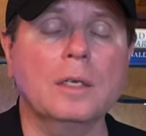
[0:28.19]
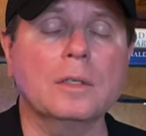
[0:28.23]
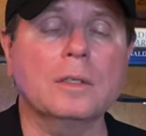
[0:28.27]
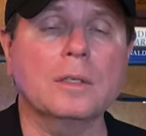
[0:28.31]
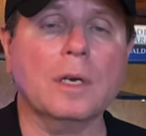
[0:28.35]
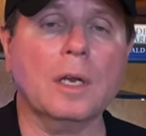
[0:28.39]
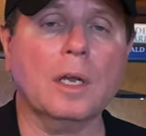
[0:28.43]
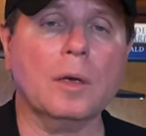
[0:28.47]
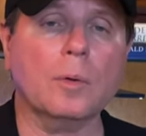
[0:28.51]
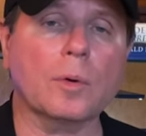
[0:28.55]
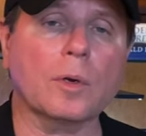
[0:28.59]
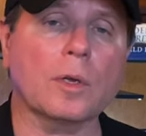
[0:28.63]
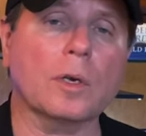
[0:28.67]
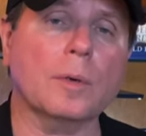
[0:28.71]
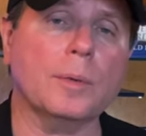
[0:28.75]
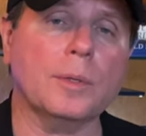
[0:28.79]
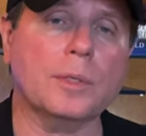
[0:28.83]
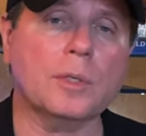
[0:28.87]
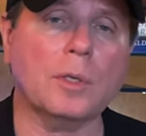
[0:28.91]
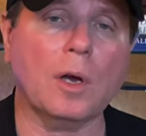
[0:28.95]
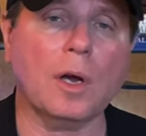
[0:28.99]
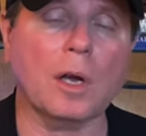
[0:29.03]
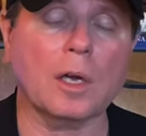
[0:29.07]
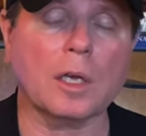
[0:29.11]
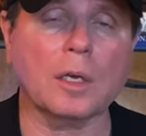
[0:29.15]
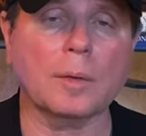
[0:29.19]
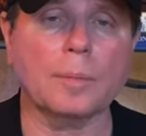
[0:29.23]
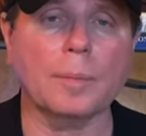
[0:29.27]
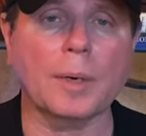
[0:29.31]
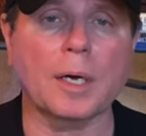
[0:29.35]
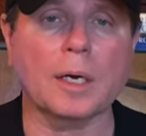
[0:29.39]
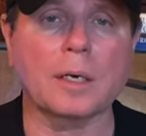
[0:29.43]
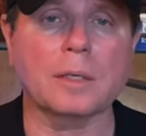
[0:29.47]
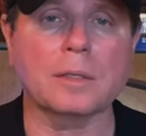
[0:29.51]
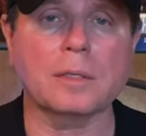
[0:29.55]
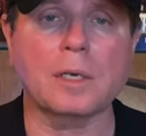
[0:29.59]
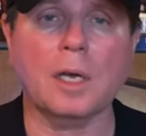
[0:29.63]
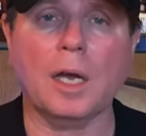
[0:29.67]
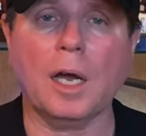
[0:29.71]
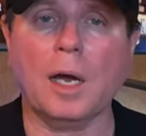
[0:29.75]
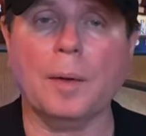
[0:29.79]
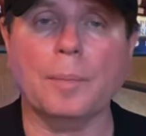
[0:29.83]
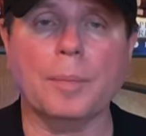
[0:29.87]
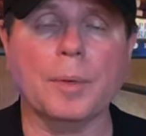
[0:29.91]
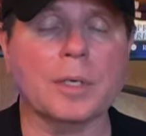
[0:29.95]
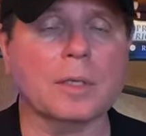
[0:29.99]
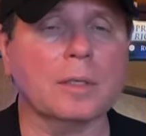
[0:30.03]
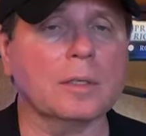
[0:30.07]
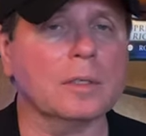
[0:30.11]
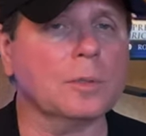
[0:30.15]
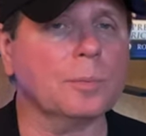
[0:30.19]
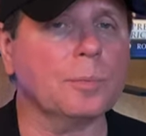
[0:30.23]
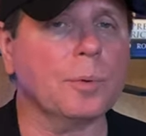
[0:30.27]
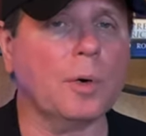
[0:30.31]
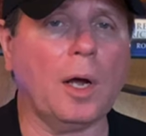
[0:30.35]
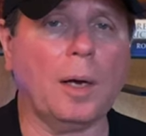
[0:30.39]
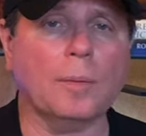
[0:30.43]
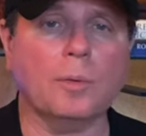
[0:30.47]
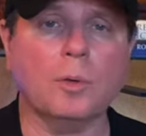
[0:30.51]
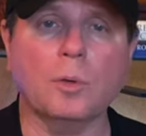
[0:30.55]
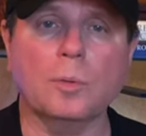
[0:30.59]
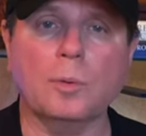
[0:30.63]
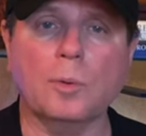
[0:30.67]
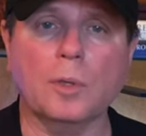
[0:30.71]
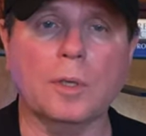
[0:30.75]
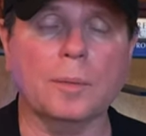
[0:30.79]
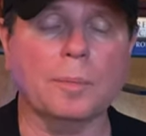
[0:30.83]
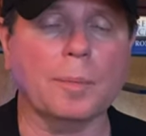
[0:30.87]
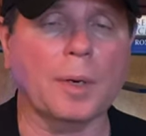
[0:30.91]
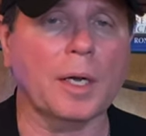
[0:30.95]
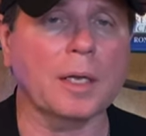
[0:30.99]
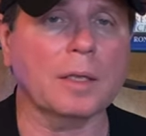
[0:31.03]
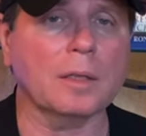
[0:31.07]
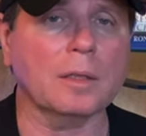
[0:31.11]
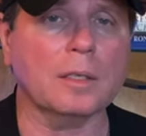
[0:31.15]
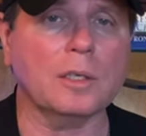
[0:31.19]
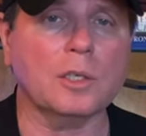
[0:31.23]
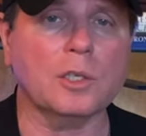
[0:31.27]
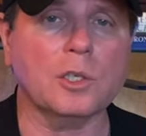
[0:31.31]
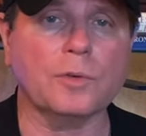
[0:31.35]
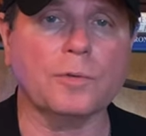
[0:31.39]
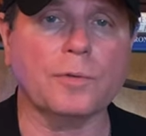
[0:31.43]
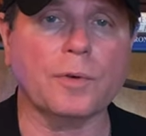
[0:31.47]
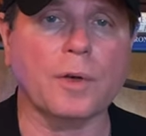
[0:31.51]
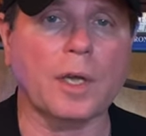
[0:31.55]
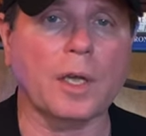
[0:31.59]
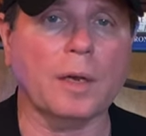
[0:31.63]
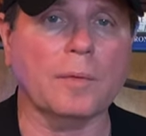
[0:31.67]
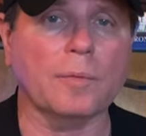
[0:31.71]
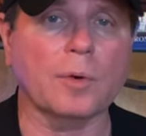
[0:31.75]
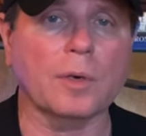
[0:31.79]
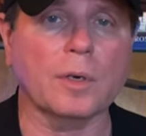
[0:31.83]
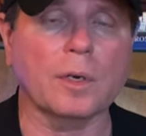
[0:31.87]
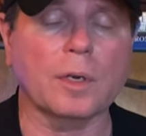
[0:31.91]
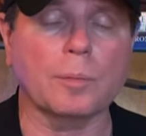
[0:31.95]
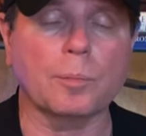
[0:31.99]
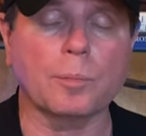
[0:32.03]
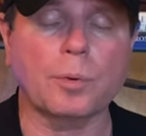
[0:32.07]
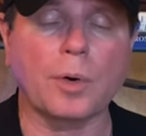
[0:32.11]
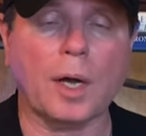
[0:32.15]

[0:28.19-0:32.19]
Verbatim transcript: Today we're going to be talking about a topic that's probably my least favorite and